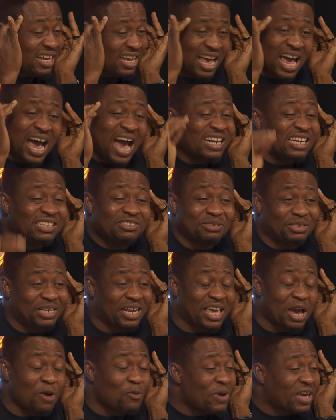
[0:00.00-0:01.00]
I need to take
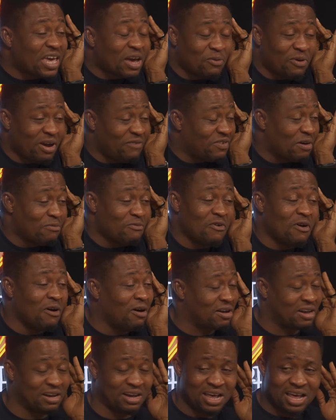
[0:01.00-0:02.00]
a week away from work.